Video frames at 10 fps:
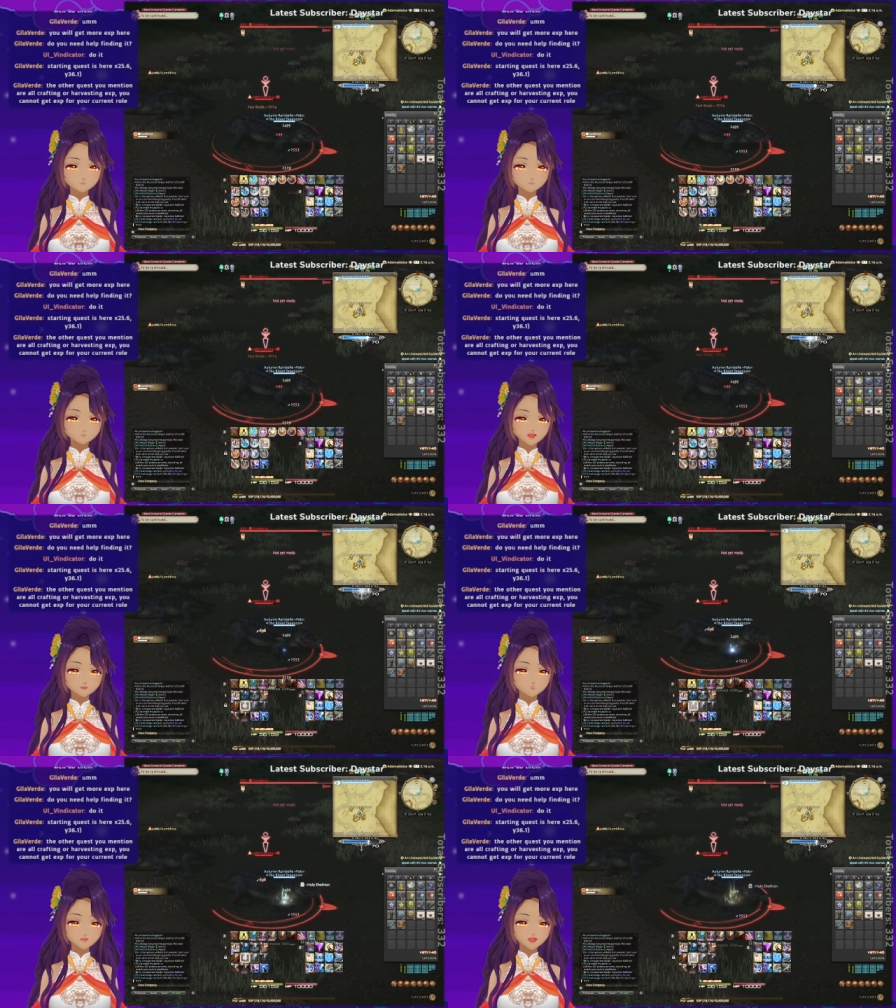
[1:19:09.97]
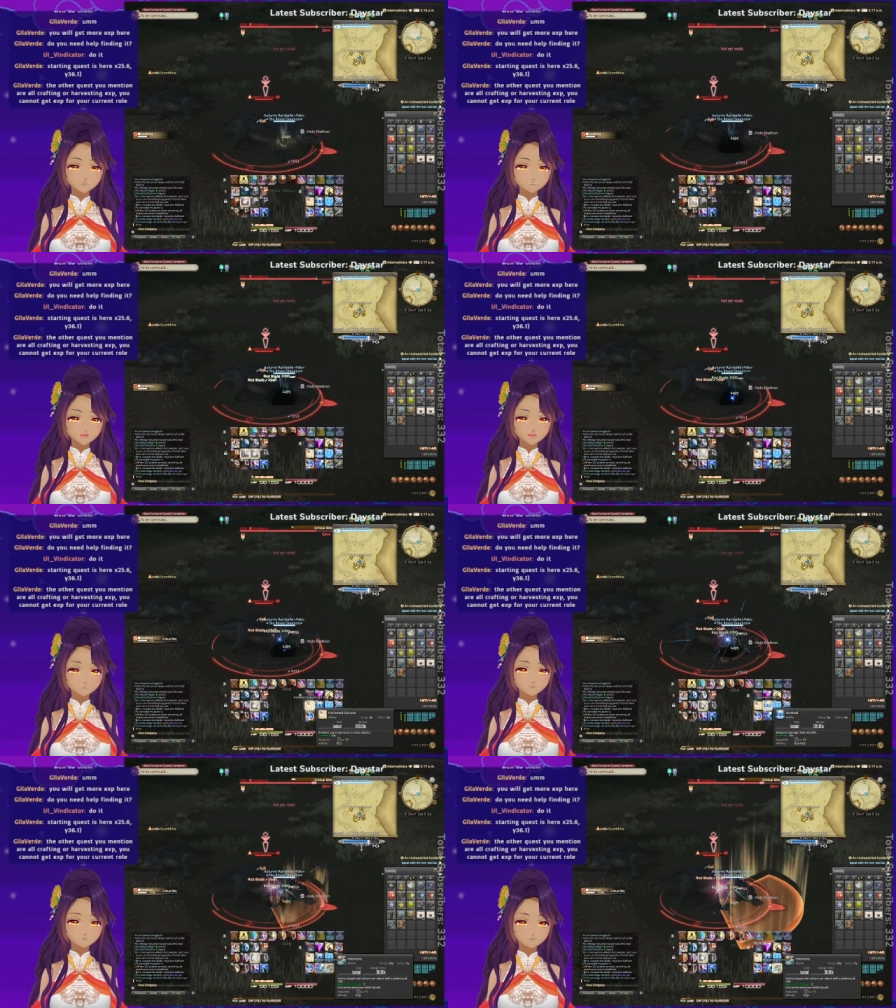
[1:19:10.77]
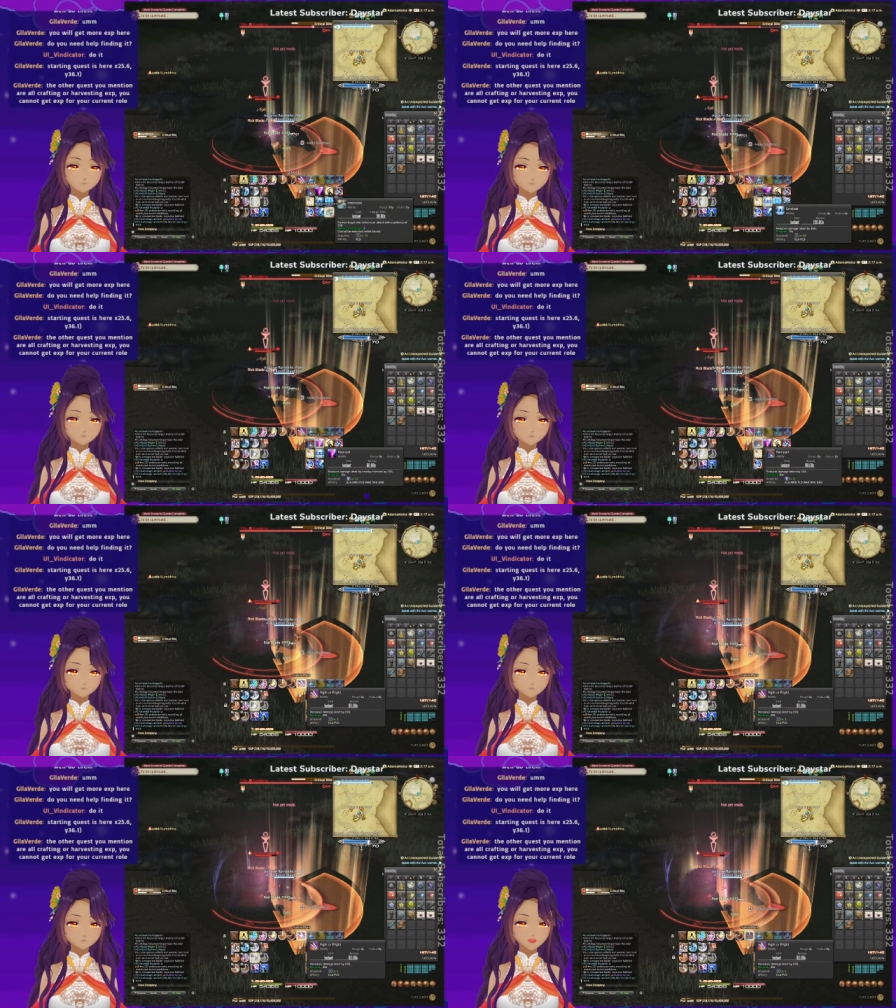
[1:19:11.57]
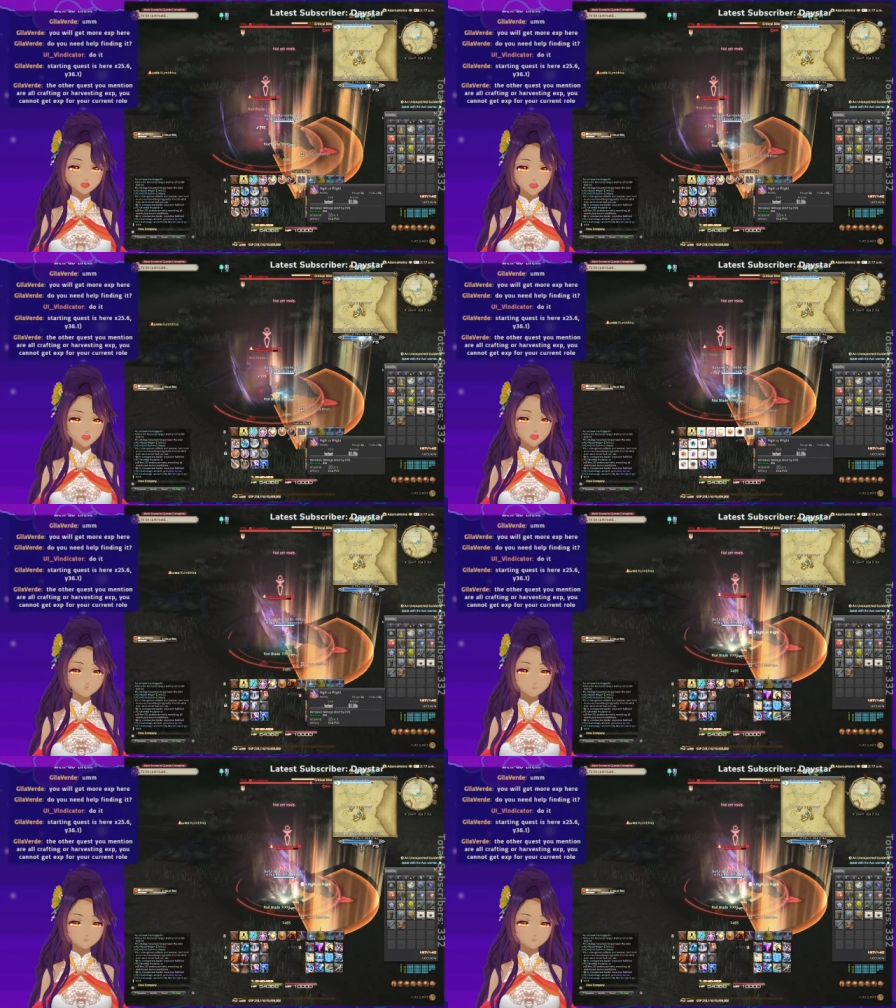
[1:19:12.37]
Okay, hold on. 6. No!